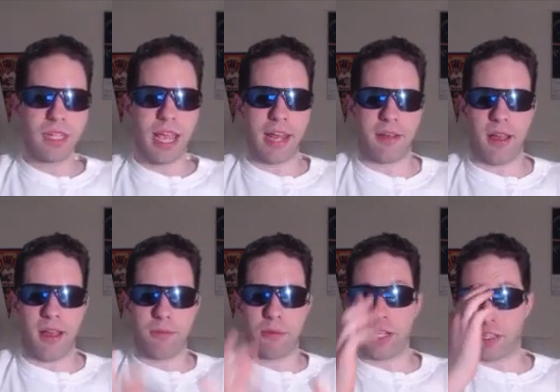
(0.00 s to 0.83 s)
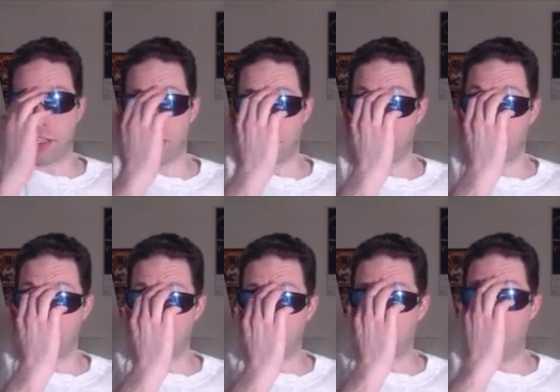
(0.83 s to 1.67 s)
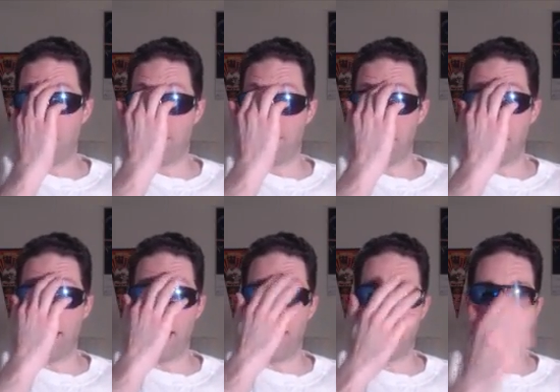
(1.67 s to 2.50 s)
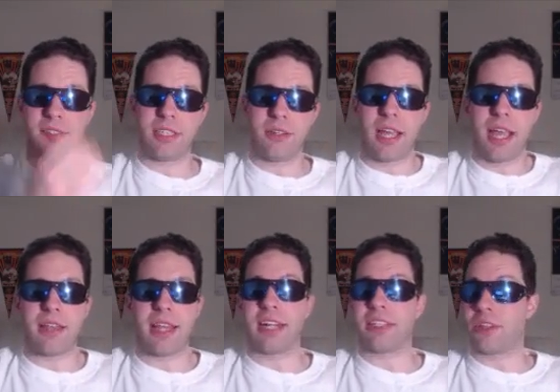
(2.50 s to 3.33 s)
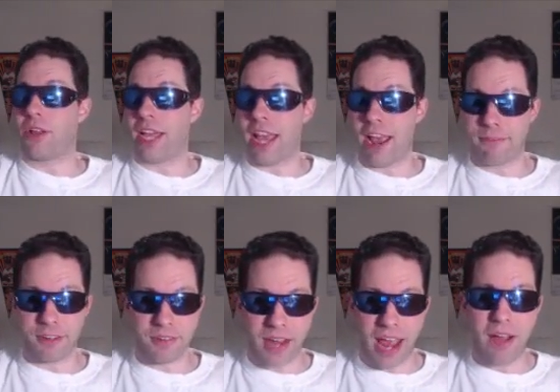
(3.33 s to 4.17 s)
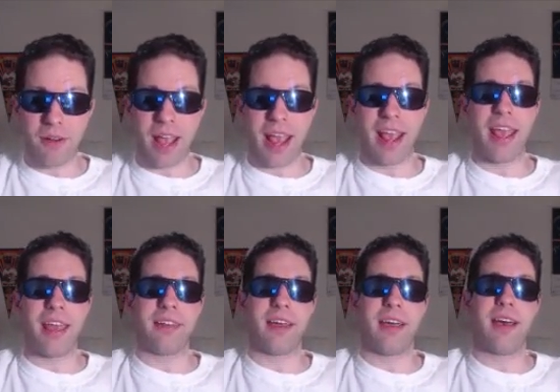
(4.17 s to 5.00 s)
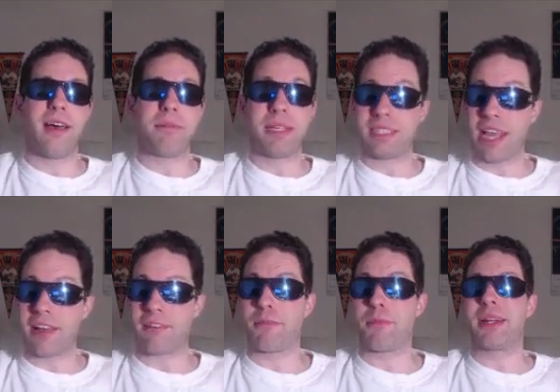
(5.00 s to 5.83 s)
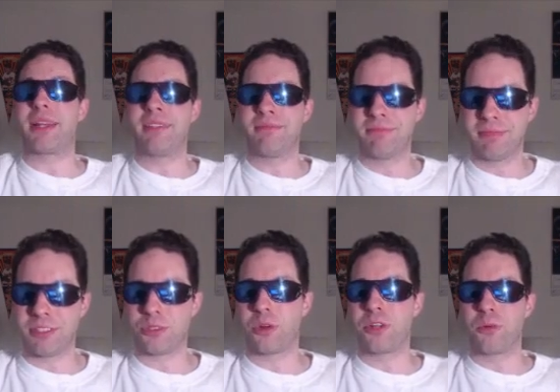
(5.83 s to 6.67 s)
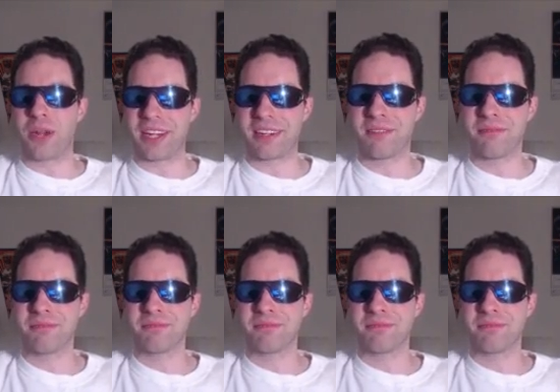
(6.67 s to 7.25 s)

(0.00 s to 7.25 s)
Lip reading: pretty close to each other as well. But until then, that is all I have for you now, and peace out, everybody. Enjoy your week.